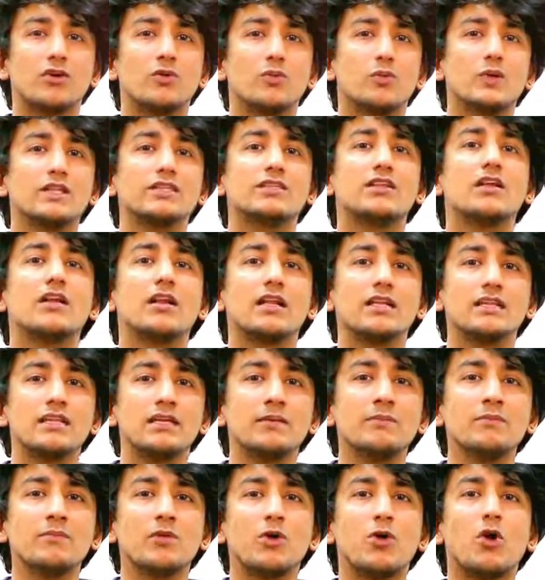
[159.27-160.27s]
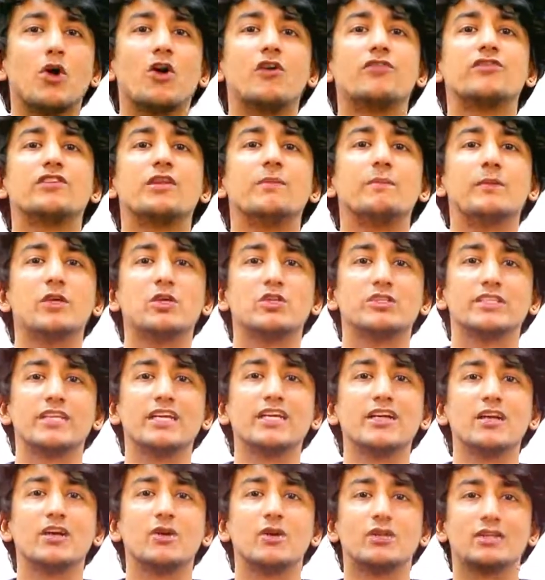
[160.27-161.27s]
with the rhythm of the
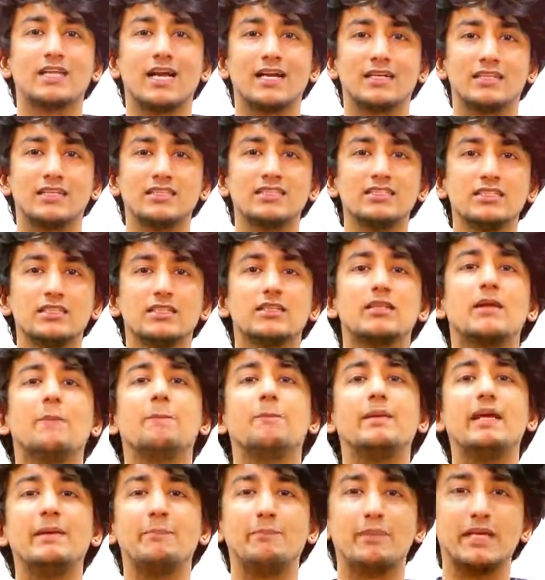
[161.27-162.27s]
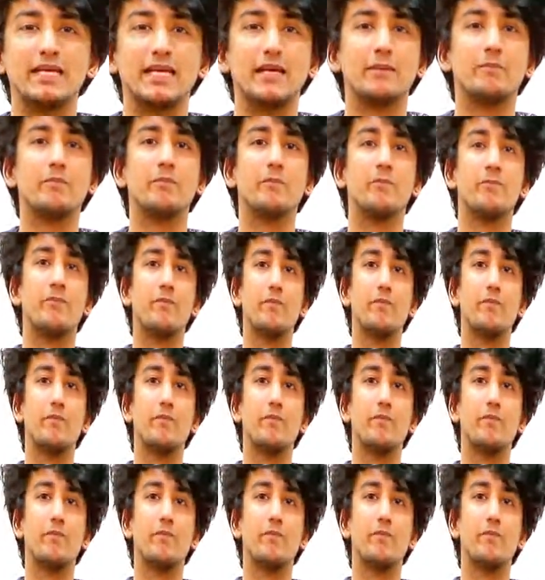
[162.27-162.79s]
music, that is the BPM.